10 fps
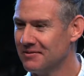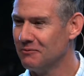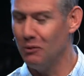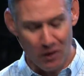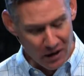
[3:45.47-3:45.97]

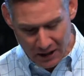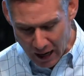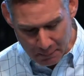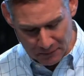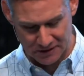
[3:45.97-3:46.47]
We want to
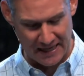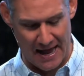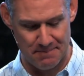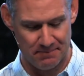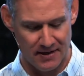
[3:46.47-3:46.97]
accomplish
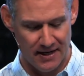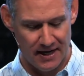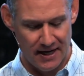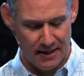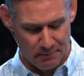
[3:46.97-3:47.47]
that.
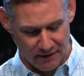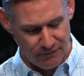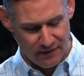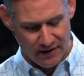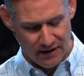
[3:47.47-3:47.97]
But
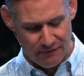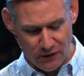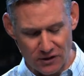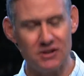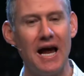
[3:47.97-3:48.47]
if
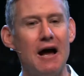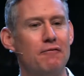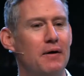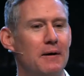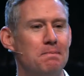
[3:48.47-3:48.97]
you just
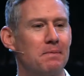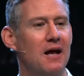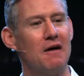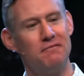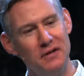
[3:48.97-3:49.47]
have
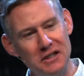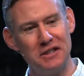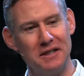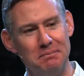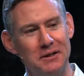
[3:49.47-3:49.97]
a
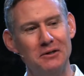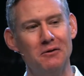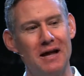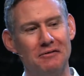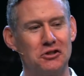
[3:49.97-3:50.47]
vision, but you
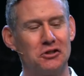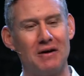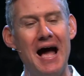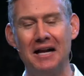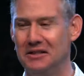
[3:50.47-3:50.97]
don't have a
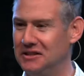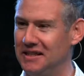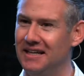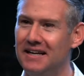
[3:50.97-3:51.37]
strategy,